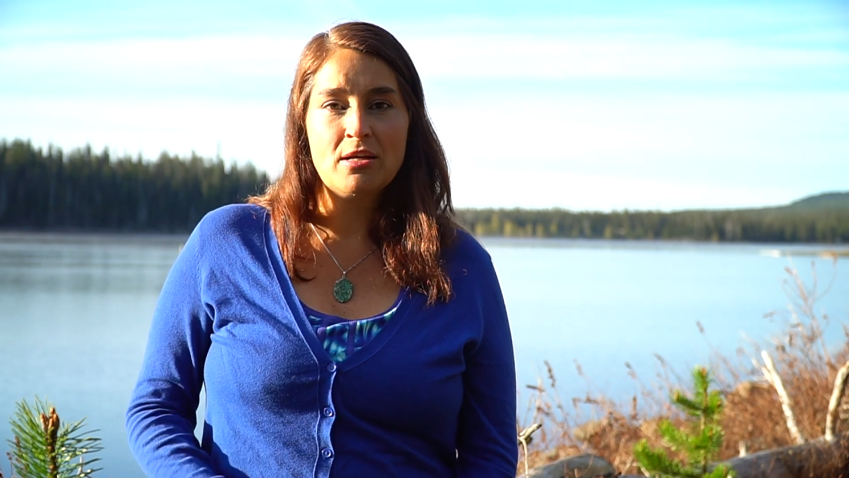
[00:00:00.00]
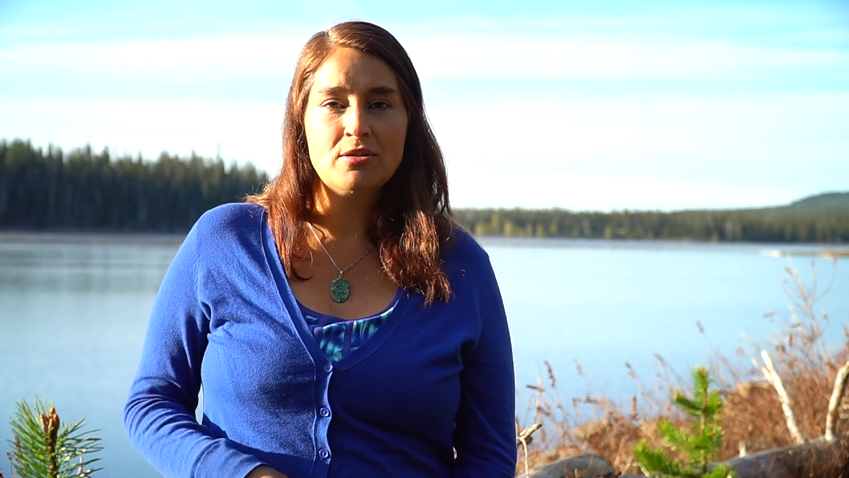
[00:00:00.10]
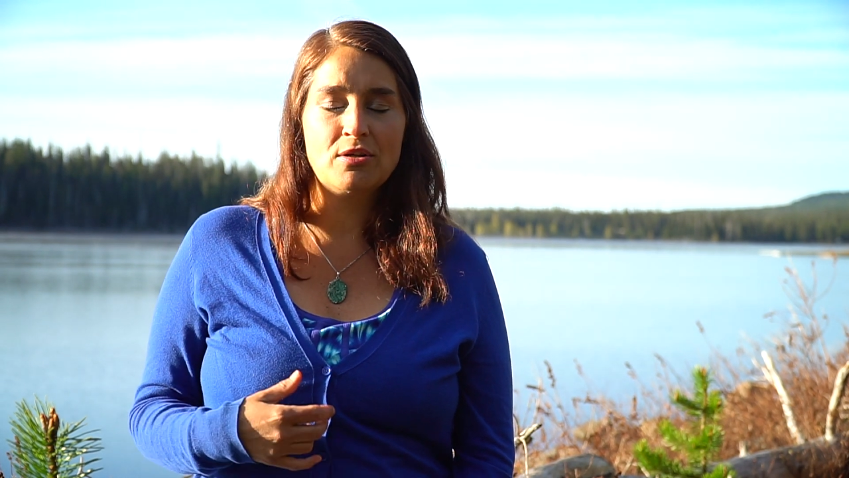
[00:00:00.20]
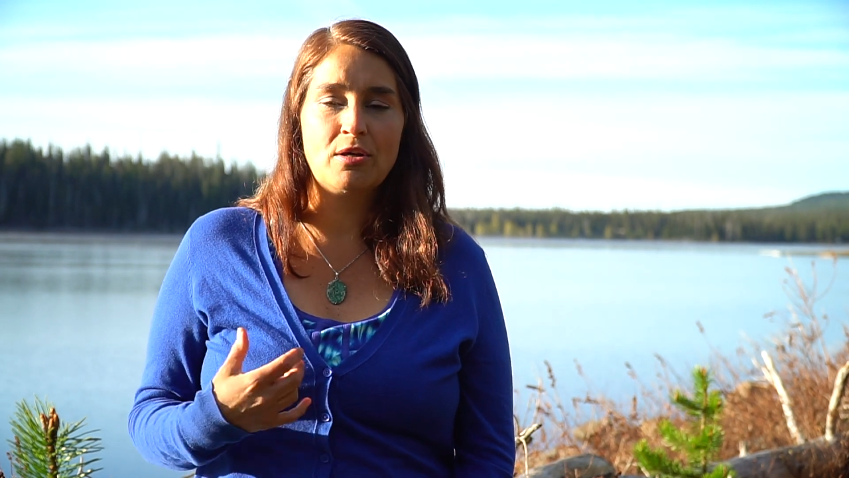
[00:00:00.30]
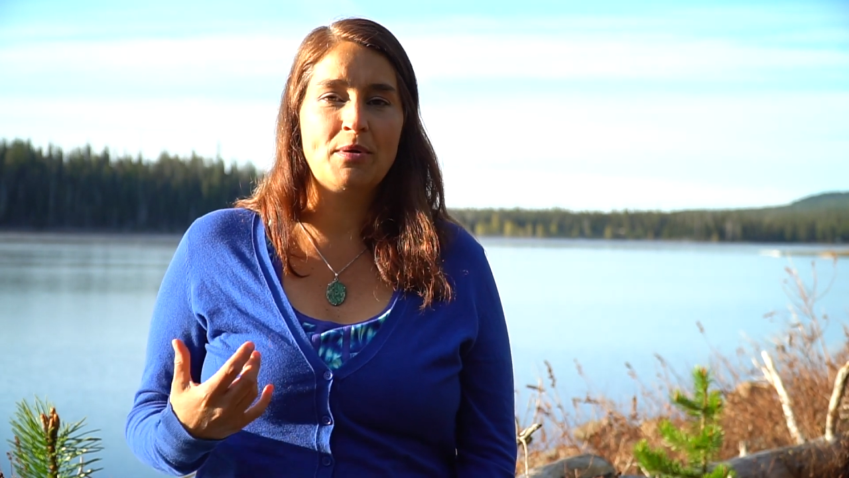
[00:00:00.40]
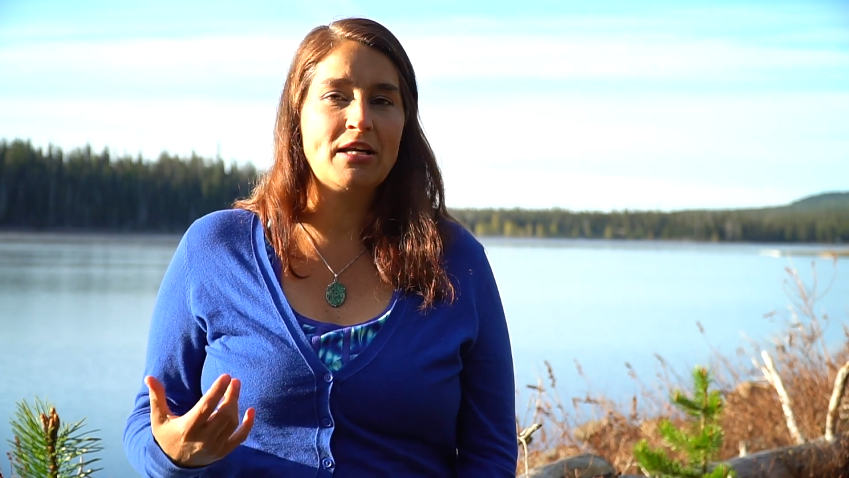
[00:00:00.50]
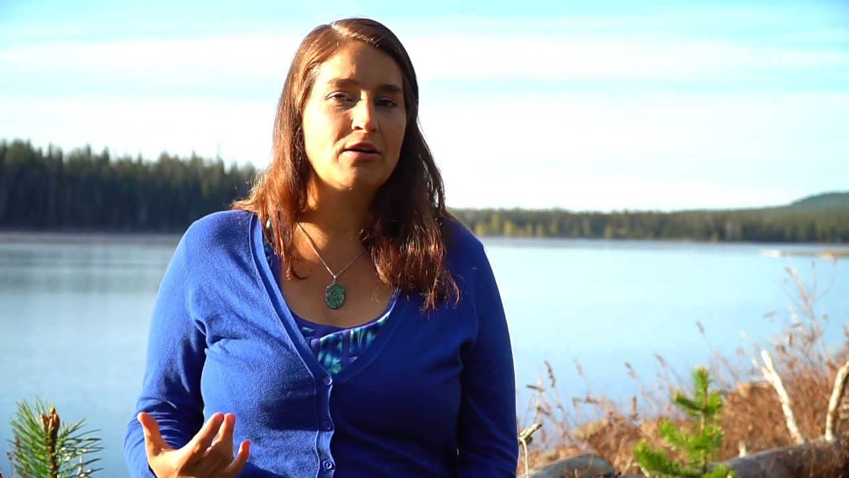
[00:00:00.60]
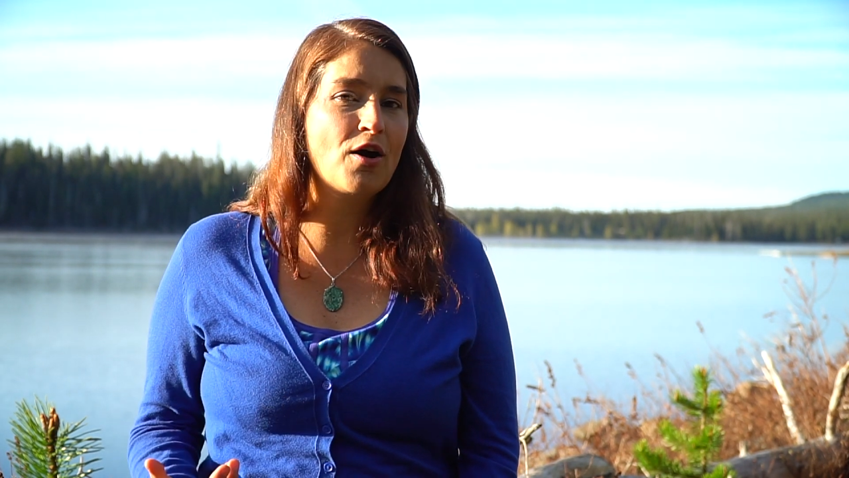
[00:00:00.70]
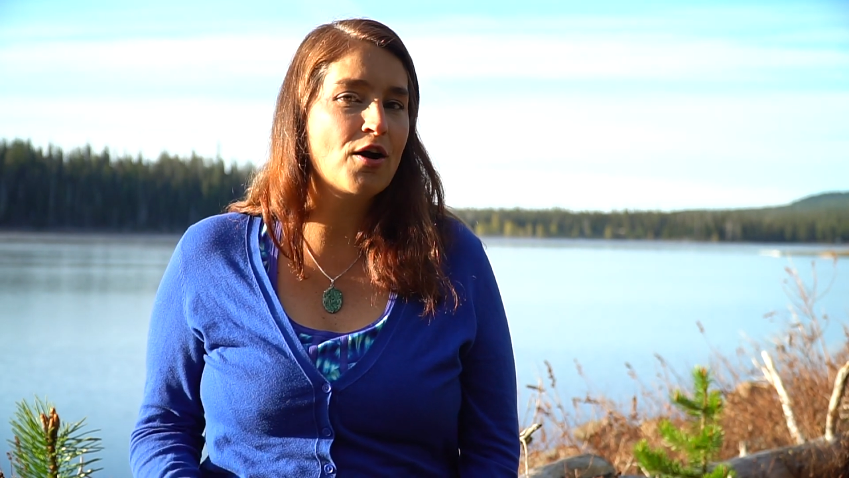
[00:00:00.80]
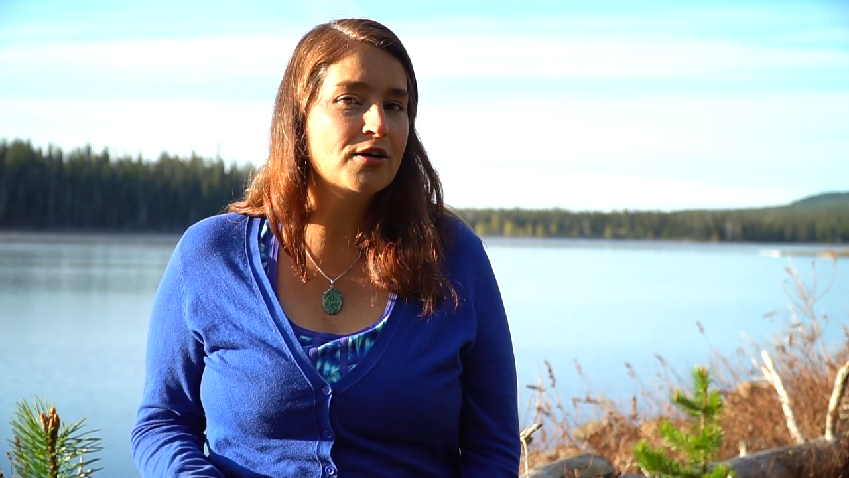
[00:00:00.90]
so that we
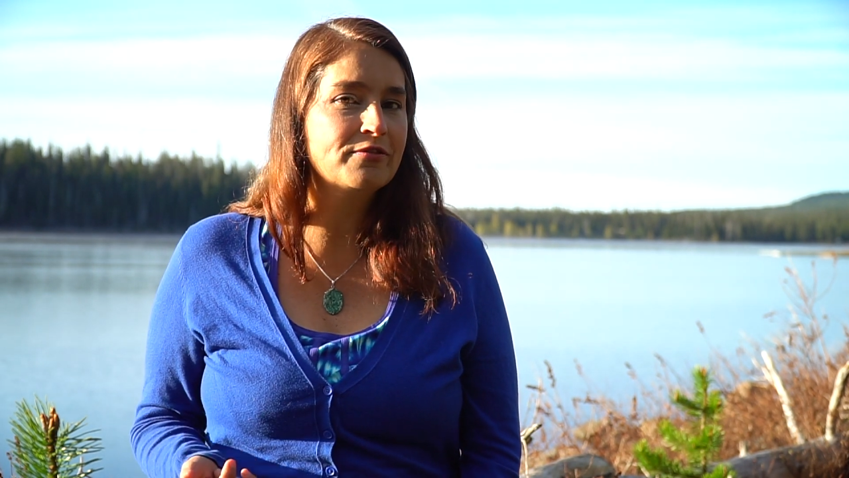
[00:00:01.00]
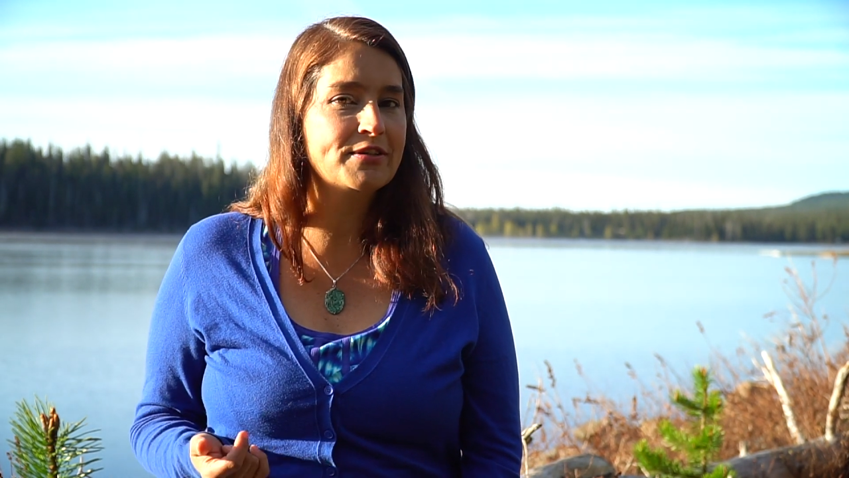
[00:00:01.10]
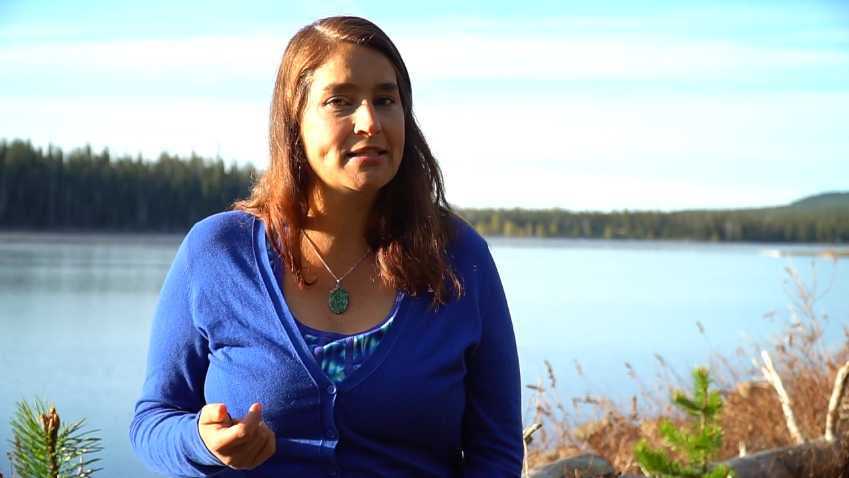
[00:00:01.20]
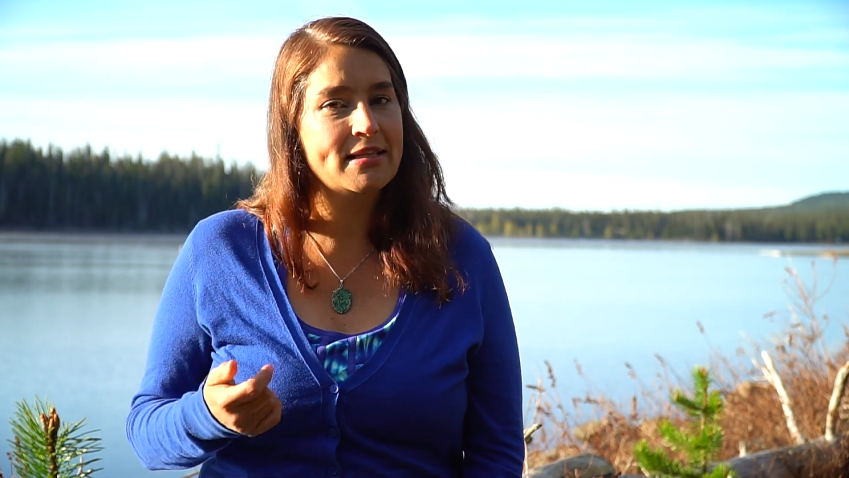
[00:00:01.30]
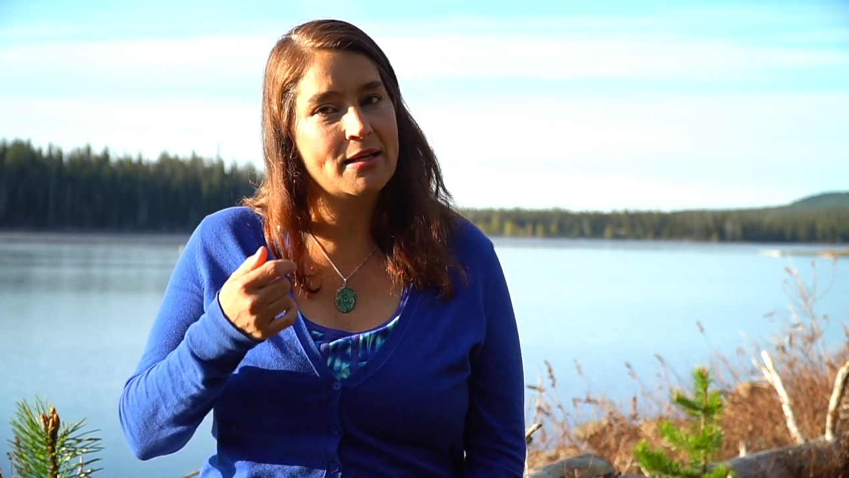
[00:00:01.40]
can harvest